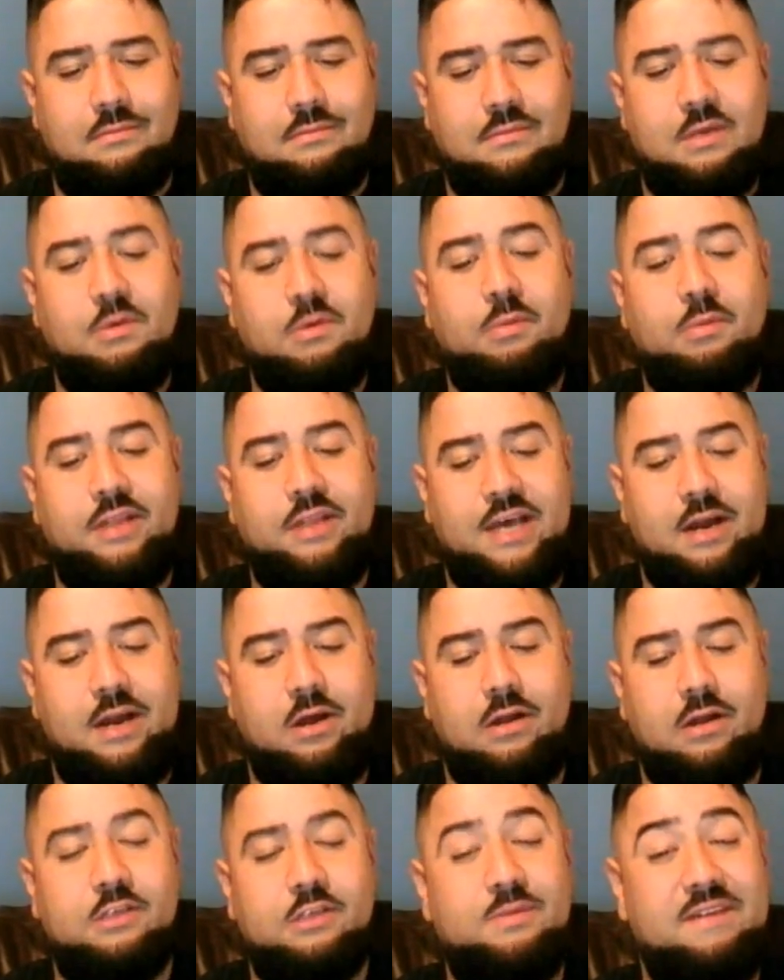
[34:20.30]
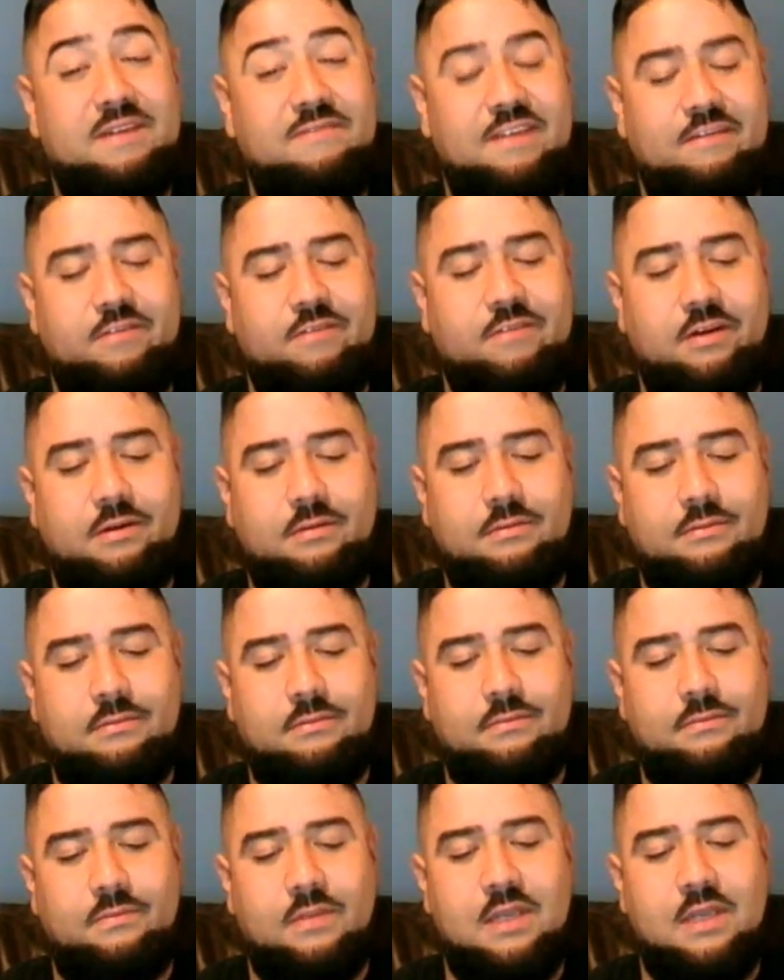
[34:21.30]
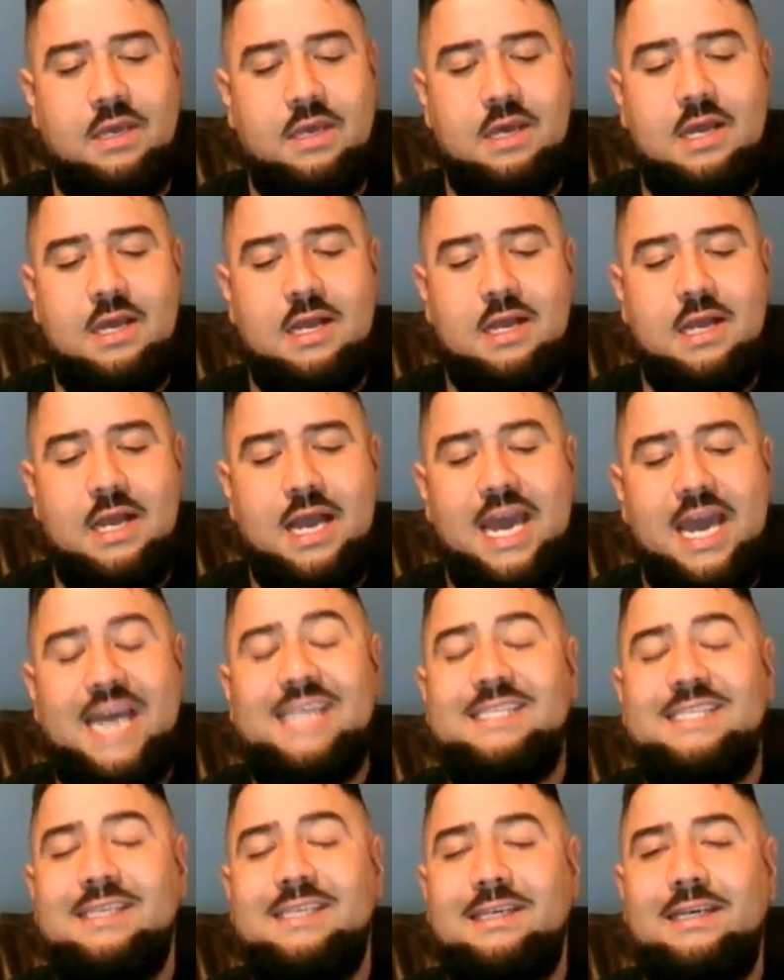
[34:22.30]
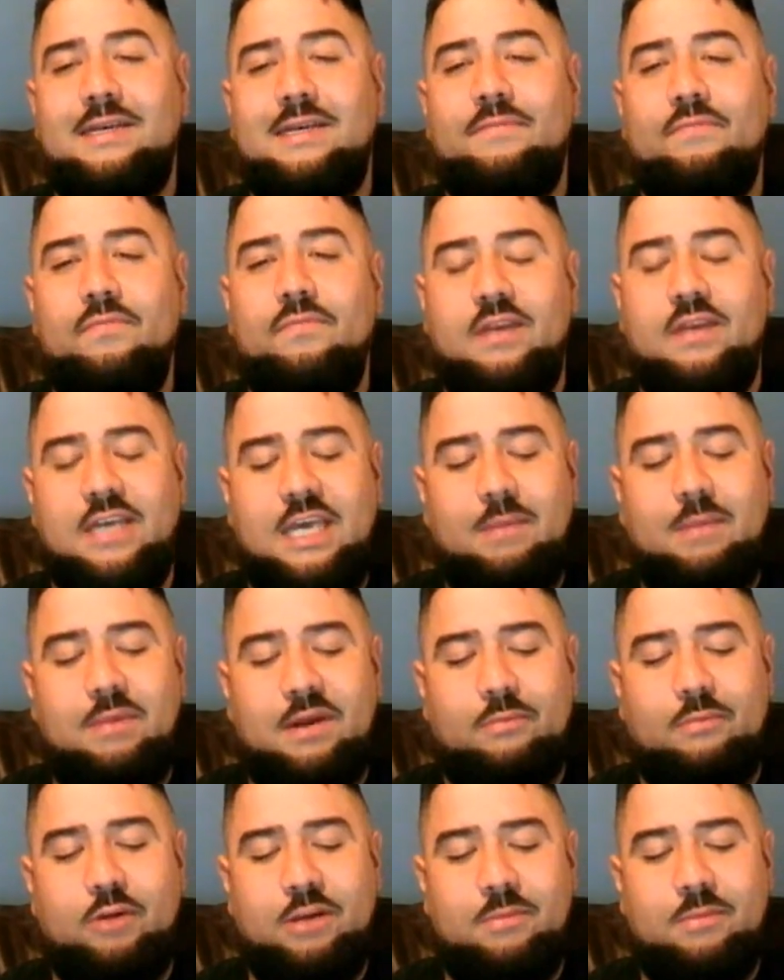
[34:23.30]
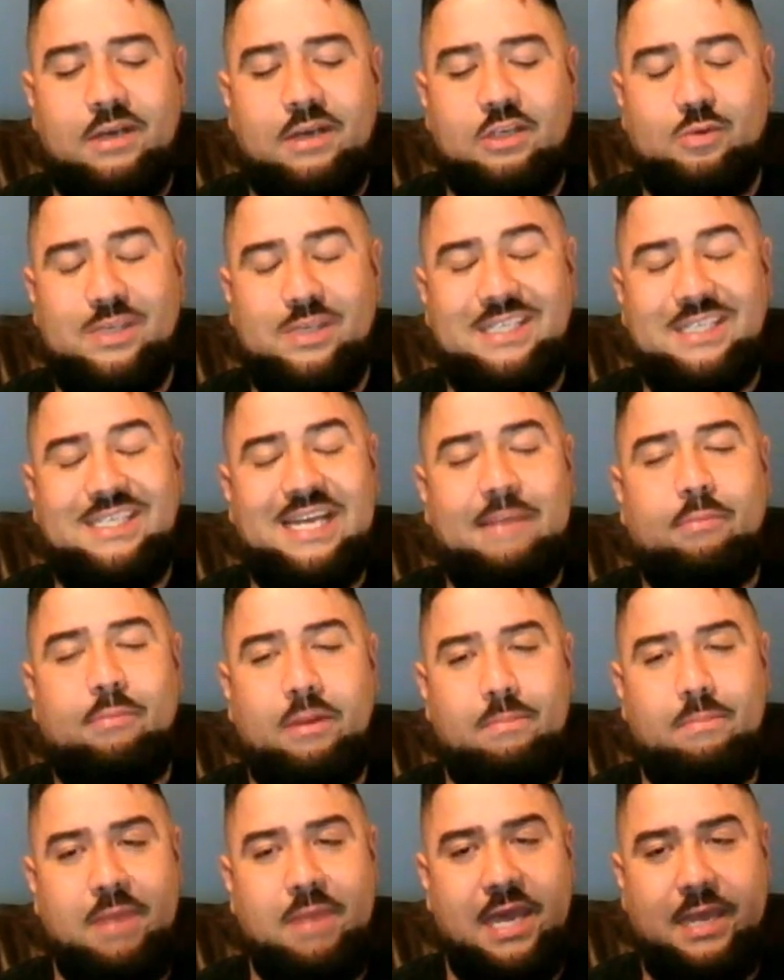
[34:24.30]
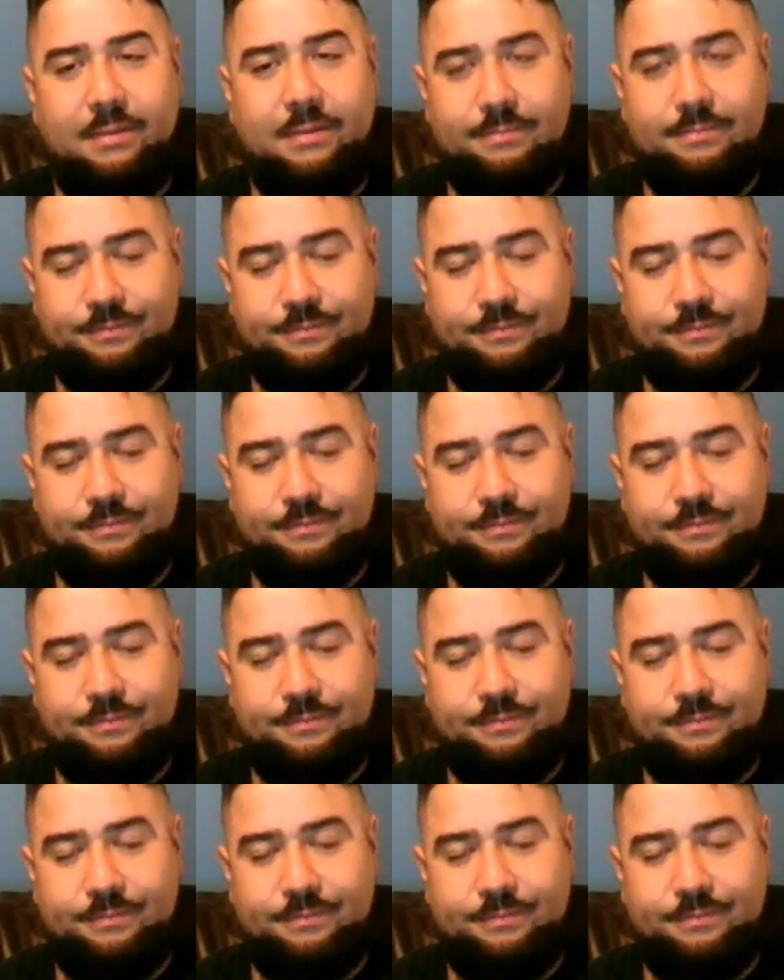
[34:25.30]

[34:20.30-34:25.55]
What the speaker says: I'm gonna put that on. It's my favorite. It's the Keep It Up remix. We sampled a beat.